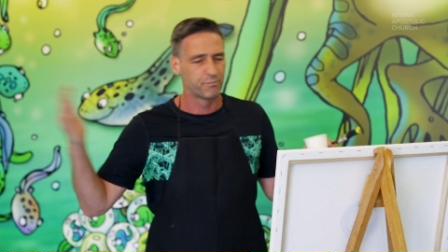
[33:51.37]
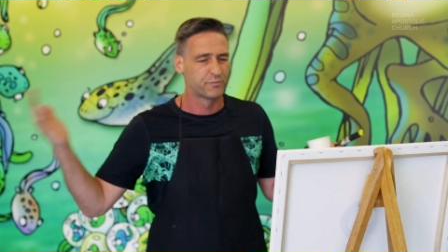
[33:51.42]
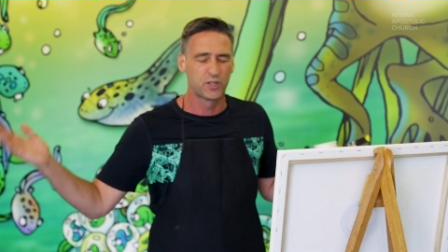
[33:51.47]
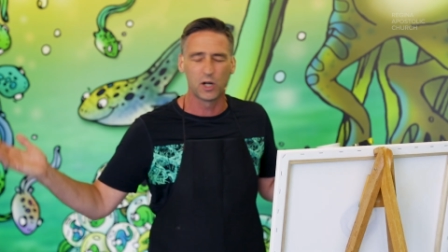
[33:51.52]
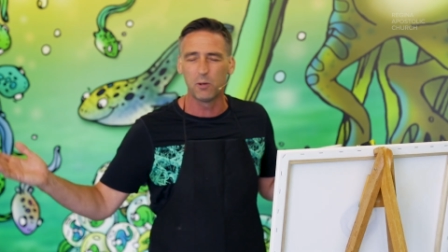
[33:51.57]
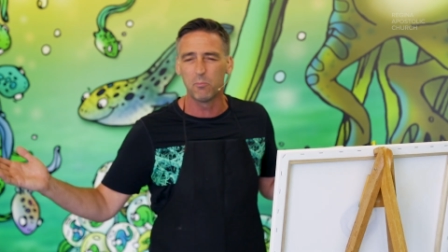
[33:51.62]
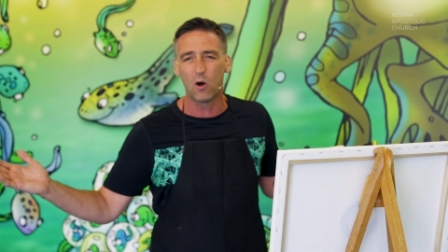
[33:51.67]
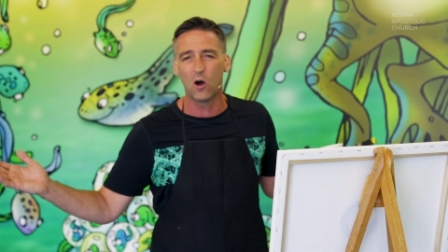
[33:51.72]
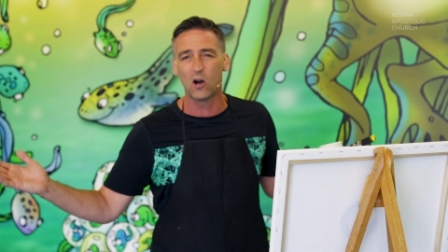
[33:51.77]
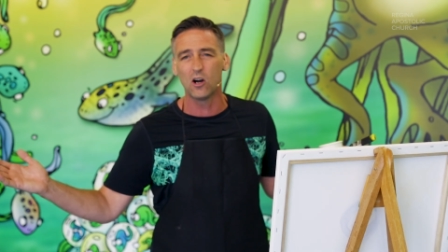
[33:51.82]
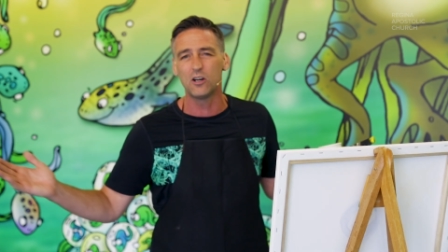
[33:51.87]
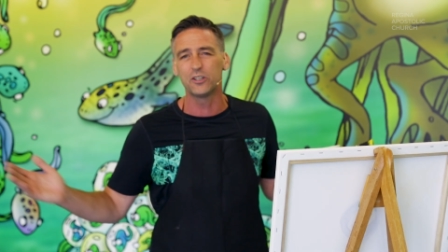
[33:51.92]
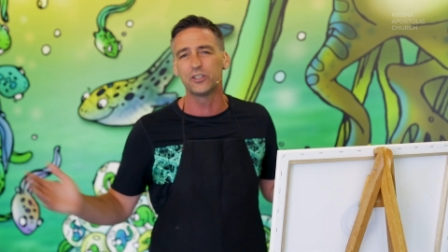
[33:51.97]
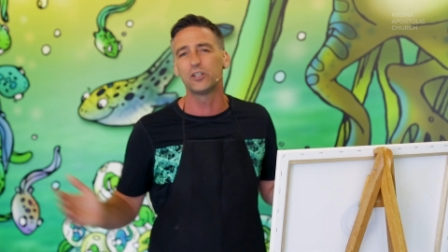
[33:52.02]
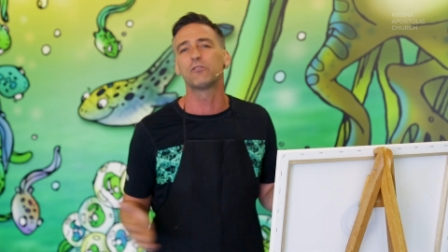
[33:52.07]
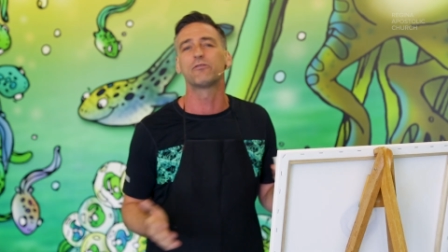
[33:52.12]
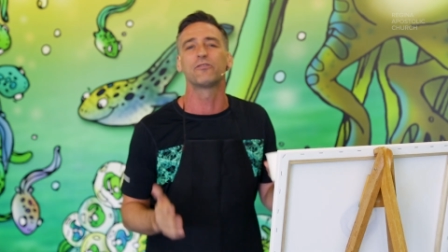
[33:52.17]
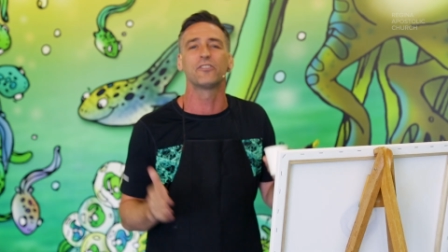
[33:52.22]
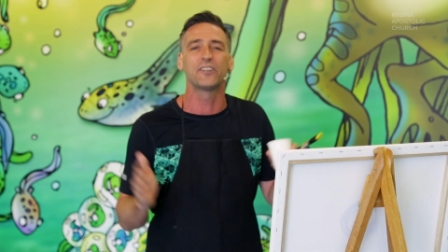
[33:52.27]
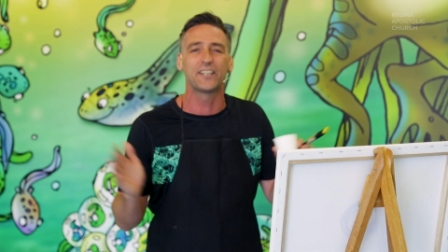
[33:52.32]
Tomorrow,
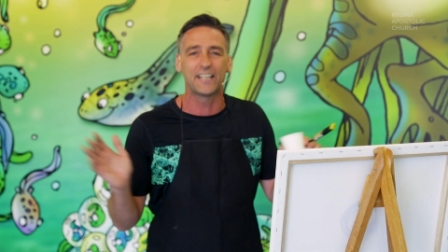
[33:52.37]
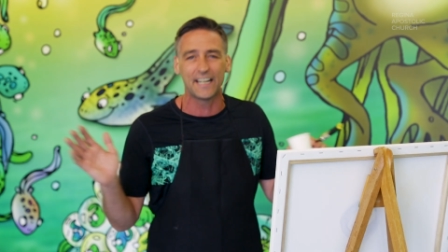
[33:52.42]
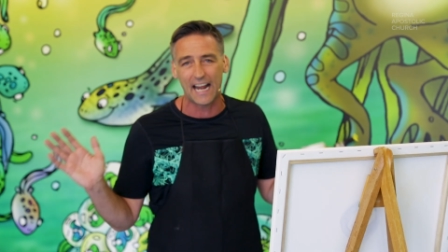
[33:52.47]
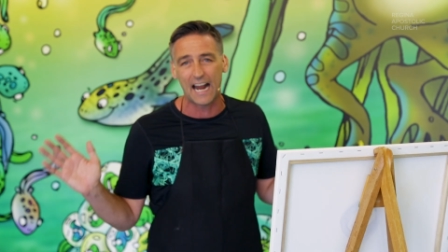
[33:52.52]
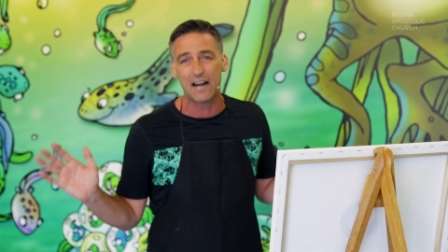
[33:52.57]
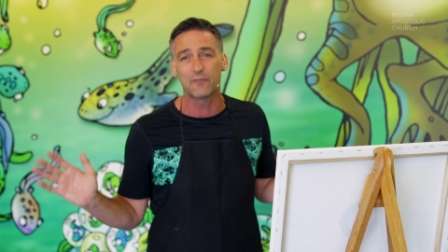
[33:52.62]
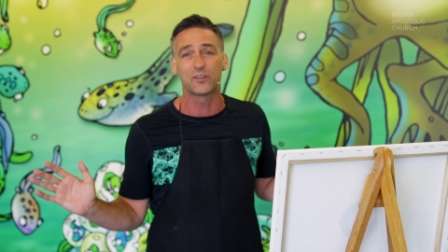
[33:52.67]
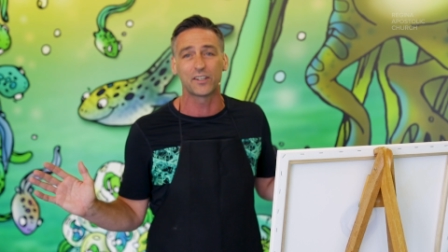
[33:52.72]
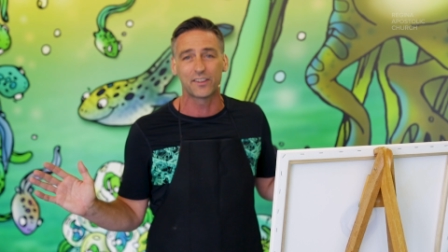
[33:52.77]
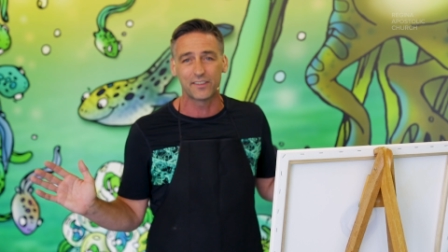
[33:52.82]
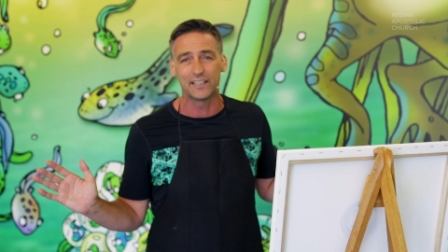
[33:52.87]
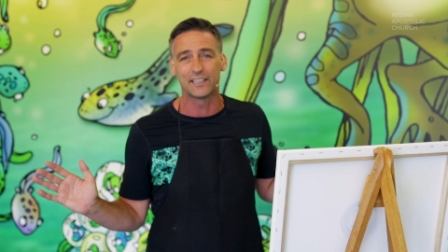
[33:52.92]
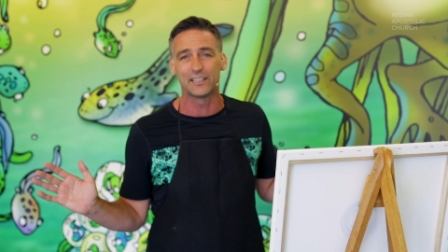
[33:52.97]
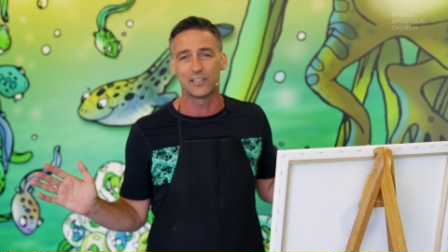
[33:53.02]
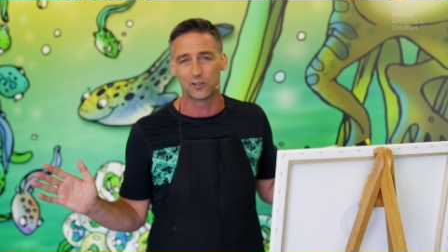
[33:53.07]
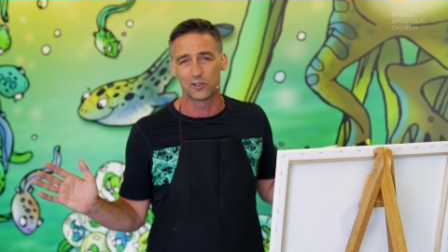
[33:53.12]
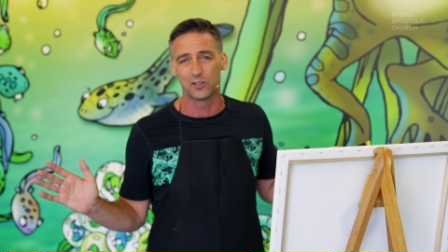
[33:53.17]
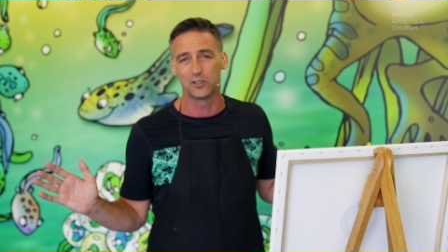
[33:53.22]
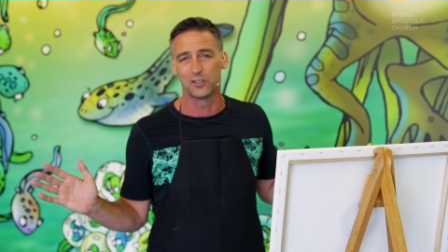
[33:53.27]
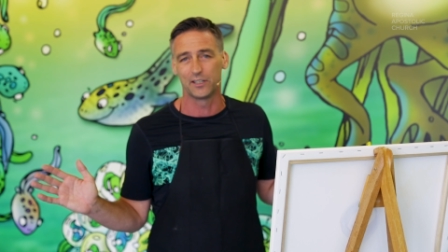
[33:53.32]
you'll forget everything
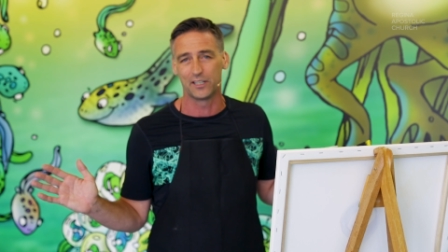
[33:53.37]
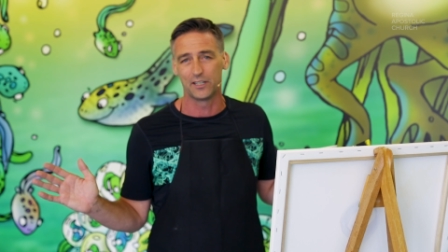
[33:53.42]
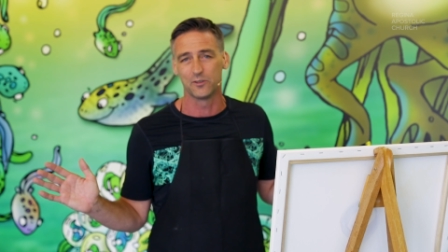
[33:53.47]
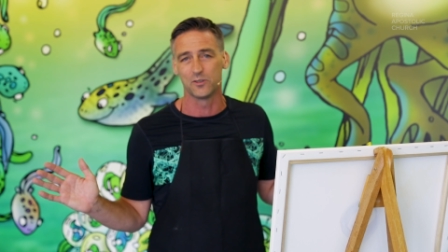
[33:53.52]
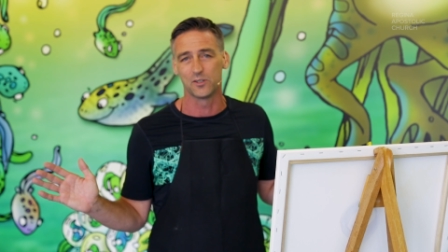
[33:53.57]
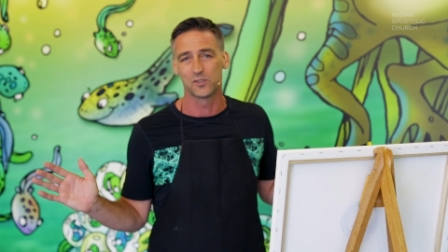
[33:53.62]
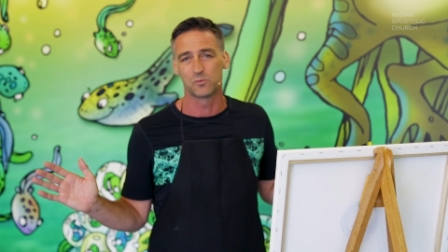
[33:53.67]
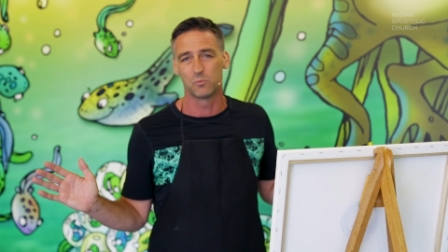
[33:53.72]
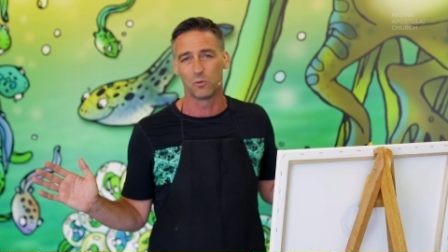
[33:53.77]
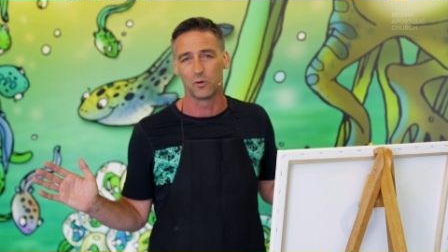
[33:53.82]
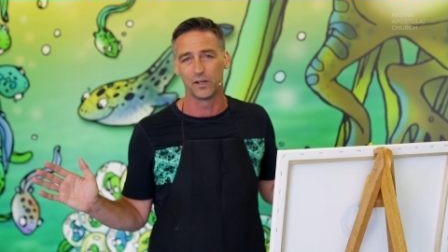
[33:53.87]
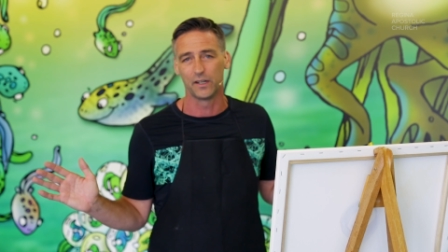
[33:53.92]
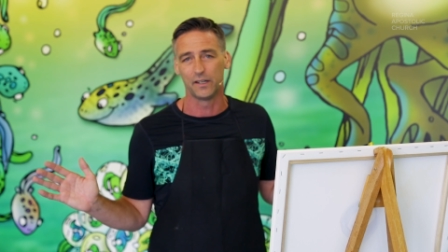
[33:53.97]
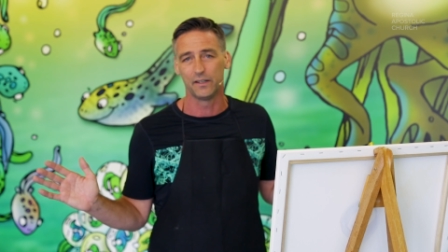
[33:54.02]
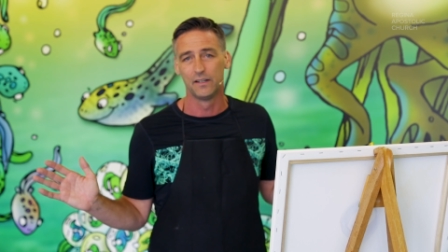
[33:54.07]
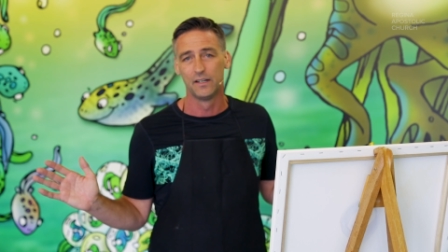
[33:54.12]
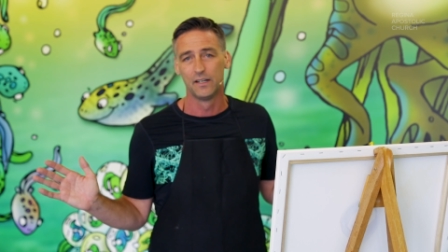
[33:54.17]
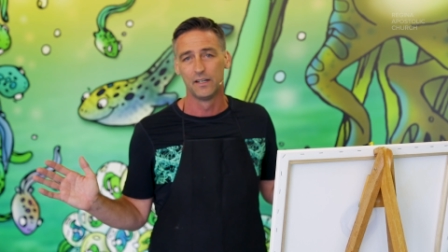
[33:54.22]
you heard here this morning.